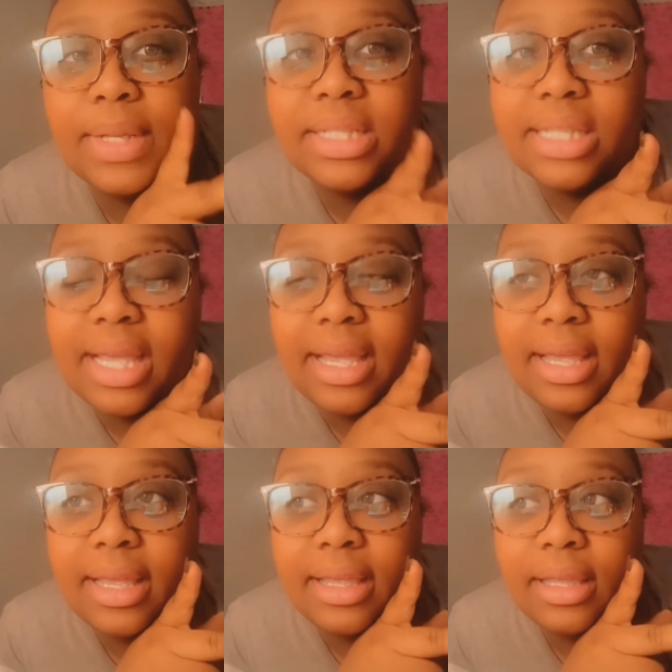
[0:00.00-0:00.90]

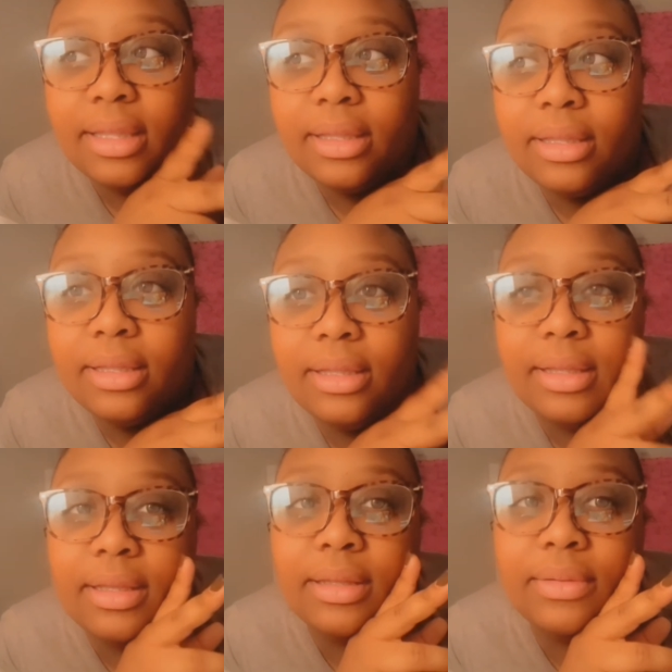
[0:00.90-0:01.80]
tag
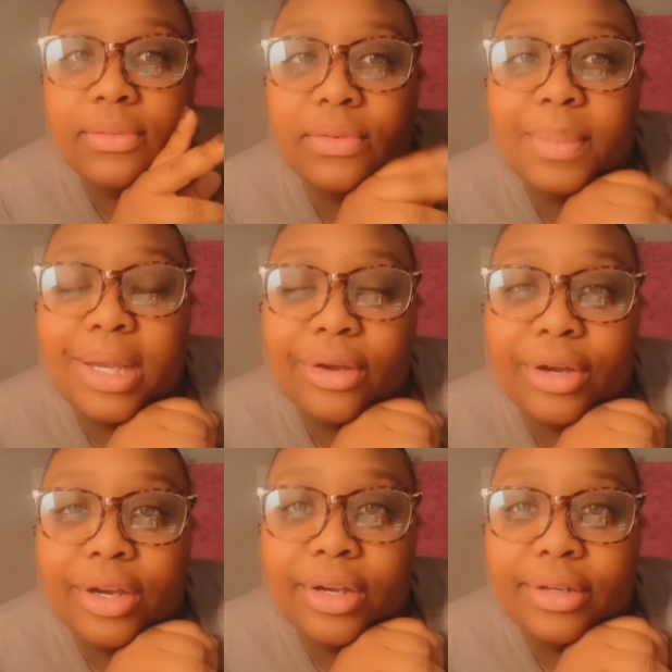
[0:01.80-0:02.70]
for my
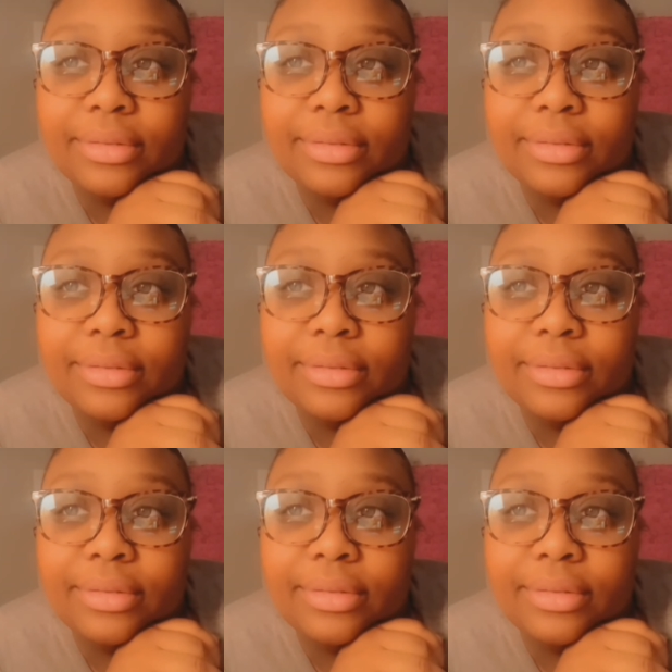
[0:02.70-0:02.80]
car.